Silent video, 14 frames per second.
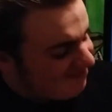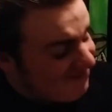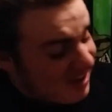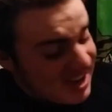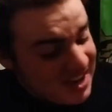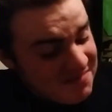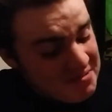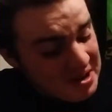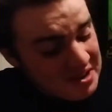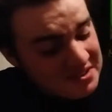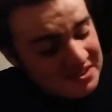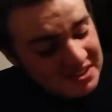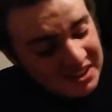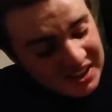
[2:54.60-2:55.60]
me
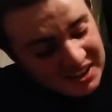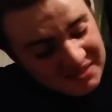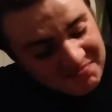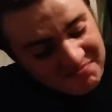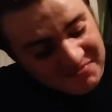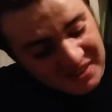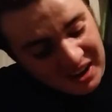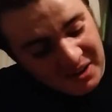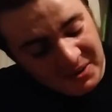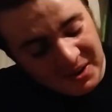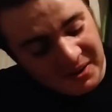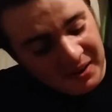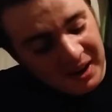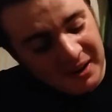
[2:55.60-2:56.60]
personally, I
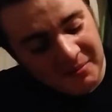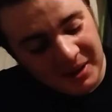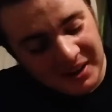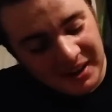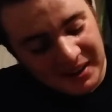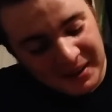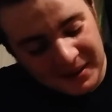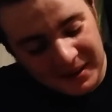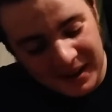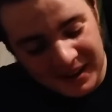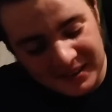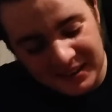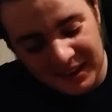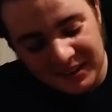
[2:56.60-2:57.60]
wouldn't recommend that. That
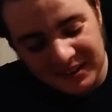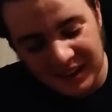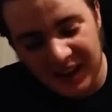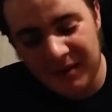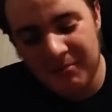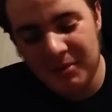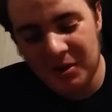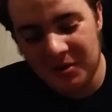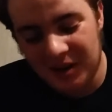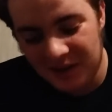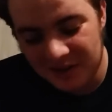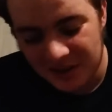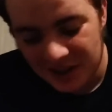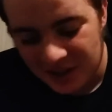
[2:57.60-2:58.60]
kind of tasted like
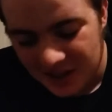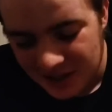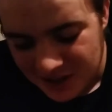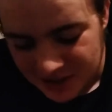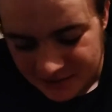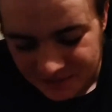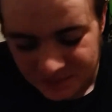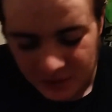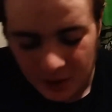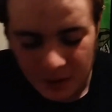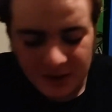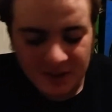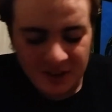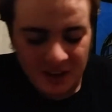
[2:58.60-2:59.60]
booty. It
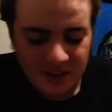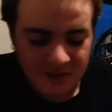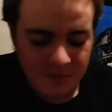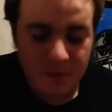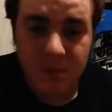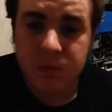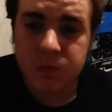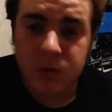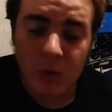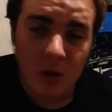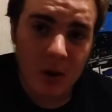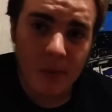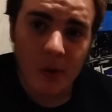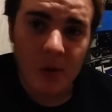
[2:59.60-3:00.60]
wasn't like
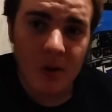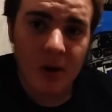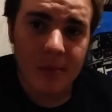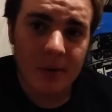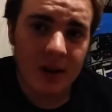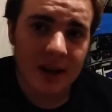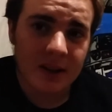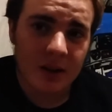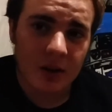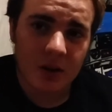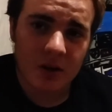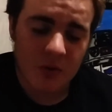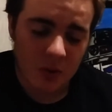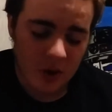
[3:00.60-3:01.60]
horrible like the
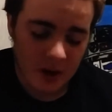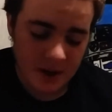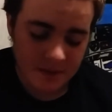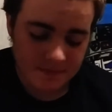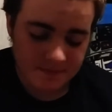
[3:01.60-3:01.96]
LaCroix,